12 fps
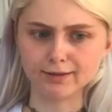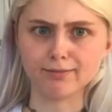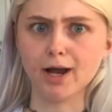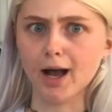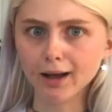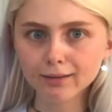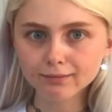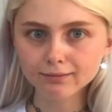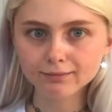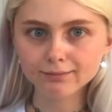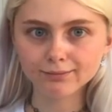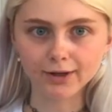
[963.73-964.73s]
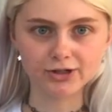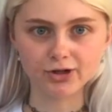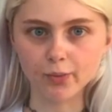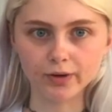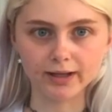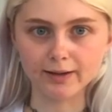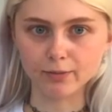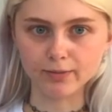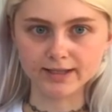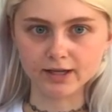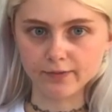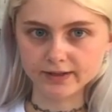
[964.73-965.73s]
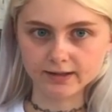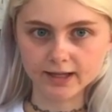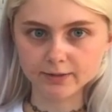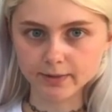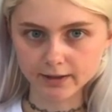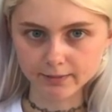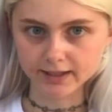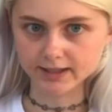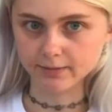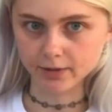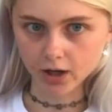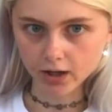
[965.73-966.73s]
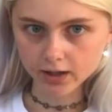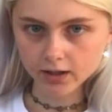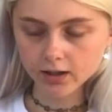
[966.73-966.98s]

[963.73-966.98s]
I'm not. I don't want to label myself as a lesbian because I'm not.